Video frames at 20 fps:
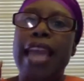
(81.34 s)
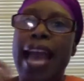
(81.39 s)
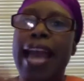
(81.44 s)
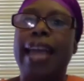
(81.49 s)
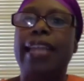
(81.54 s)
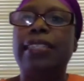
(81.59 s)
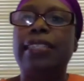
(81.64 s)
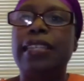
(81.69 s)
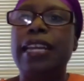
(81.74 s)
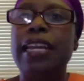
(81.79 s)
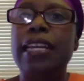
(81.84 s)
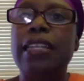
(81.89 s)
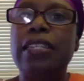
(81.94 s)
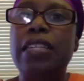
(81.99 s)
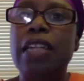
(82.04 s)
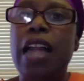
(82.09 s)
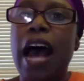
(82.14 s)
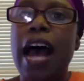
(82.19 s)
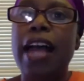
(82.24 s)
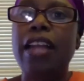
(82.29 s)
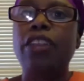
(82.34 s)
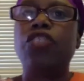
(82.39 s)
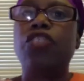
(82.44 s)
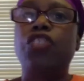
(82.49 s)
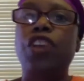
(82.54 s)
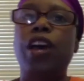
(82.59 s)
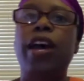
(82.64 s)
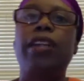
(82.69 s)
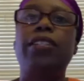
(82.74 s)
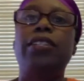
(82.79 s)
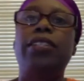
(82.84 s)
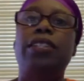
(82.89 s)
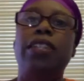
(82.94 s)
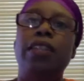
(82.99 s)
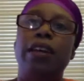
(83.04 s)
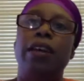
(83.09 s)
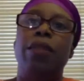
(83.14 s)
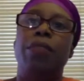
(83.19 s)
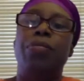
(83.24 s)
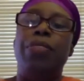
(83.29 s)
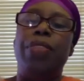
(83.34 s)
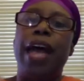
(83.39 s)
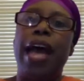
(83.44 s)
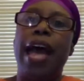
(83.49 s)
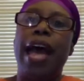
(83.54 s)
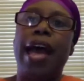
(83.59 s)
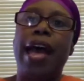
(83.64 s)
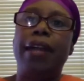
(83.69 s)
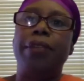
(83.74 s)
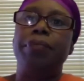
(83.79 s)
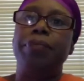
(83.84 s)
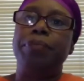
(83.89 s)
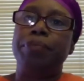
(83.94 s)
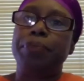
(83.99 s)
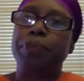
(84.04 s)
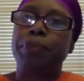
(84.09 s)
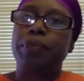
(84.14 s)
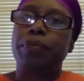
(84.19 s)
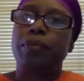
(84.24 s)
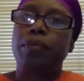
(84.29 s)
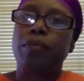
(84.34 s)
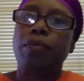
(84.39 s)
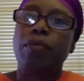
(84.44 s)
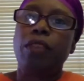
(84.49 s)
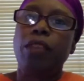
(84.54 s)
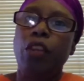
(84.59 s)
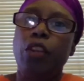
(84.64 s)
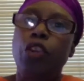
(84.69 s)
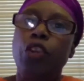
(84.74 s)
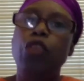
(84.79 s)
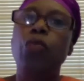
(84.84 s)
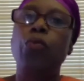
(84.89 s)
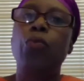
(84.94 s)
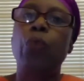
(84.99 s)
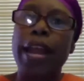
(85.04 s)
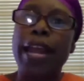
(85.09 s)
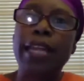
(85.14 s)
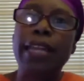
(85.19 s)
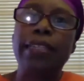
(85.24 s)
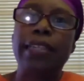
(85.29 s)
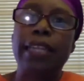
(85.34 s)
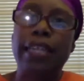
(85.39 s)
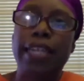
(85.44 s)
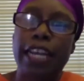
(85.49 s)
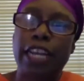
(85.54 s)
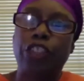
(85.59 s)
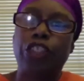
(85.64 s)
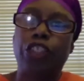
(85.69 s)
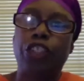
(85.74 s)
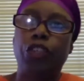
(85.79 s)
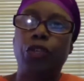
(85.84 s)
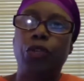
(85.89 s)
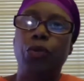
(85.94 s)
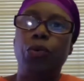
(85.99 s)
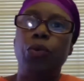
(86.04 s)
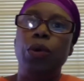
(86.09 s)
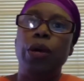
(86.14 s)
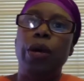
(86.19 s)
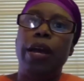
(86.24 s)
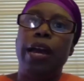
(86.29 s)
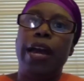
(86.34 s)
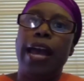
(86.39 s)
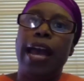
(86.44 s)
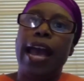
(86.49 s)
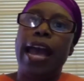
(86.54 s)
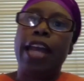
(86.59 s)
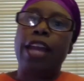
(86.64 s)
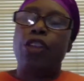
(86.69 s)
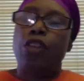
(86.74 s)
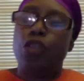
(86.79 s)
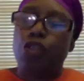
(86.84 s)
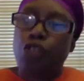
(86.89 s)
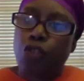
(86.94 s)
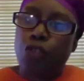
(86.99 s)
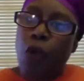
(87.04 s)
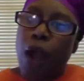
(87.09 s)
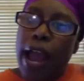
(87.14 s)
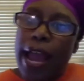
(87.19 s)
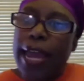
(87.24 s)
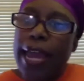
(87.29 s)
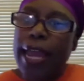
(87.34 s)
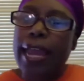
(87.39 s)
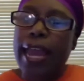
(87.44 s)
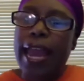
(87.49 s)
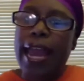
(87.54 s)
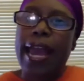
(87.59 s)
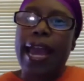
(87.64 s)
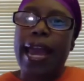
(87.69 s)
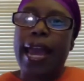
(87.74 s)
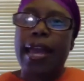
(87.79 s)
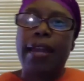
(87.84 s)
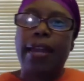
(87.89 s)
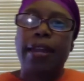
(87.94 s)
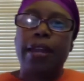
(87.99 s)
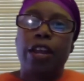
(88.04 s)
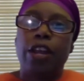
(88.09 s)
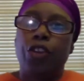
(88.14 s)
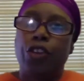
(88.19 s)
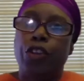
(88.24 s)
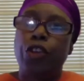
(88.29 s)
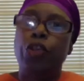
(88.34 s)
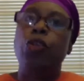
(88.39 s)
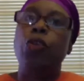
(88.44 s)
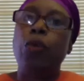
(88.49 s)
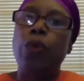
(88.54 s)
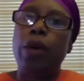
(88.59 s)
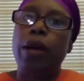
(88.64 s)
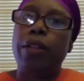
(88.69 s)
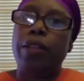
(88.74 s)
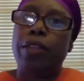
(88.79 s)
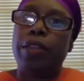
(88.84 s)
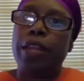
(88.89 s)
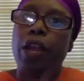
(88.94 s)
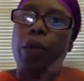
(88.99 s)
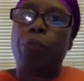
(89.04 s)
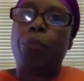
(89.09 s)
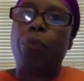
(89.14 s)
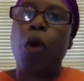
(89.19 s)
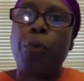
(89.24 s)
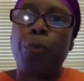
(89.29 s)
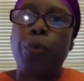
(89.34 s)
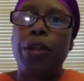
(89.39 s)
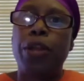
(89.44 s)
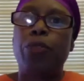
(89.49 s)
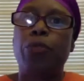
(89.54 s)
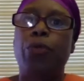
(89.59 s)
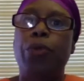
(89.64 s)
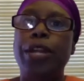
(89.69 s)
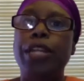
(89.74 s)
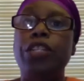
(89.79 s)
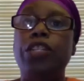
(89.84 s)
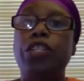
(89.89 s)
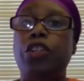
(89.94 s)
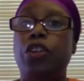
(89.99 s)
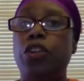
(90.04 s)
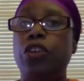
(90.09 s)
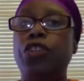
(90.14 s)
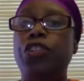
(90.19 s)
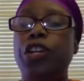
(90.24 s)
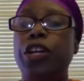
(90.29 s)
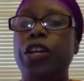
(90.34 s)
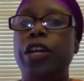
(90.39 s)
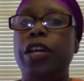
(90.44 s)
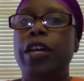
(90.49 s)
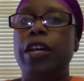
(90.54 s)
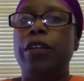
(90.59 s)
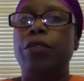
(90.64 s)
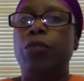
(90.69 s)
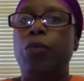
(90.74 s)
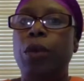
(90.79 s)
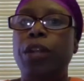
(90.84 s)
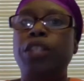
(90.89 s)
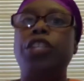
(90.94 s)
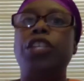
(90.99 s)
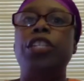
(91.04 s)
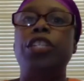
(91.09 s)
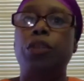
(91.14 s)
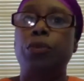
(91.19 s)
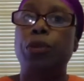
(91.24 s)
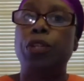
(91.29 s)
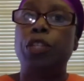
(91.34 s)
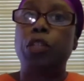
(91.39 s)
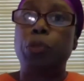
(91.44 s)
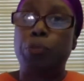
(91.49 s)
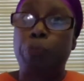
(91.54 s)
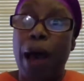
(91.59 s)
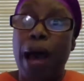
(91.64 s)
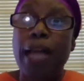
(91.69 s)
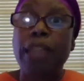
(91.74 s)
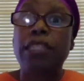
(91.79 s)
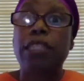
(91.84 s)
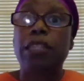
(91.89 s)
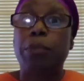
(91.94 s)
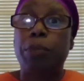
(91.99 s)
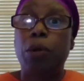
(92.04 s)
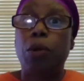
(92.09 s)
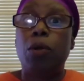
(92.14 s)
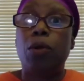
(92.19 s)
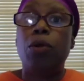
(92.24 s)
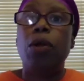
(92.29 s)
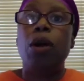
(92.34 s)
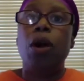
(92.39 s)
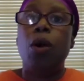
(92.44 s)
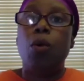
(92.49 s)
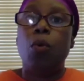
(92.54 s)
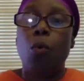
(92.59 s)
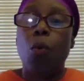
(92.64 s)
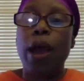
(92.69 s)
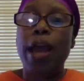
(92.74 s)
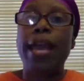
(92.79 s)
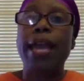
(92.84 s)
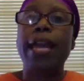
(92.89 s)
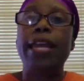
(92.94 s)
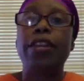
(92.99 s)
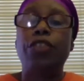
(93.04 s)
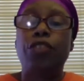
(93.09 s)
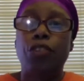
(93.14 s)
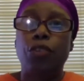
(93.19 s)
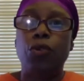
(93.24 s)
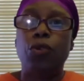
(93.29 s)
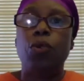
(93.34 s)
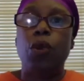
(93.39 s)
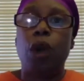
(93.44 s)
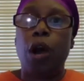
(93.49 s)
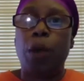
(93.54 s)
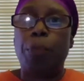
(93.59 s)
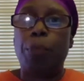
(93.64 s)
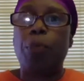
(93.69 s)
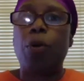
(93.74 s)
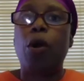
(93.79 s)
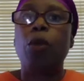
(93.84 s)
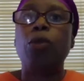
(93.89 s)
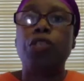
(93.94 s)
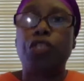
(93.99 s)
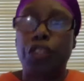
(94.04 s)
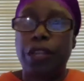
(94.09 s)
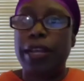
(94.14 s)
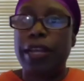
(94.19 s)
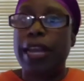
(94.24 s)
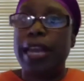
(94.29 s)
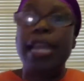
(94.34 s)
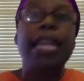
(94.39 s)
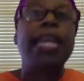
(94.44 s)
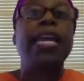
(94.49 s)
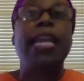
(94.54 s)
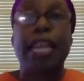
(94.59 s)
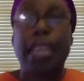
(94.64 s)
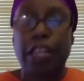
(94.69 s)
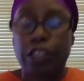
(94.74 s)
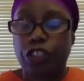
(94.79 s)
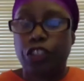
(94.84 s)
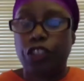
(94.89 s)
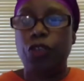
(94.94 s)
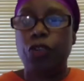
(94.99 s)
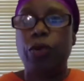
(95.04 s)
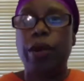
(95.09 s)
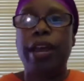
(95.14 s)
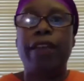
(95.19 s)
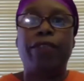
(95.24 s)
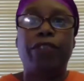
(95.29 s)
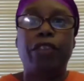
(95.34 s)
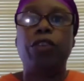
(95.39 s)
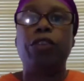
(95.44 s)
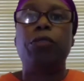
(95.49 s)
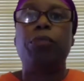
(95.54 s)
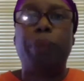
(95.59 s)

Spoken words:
yes, it's not just that you raise an issue and you try and do the appropriate research, which is a responsible way to approach any issue,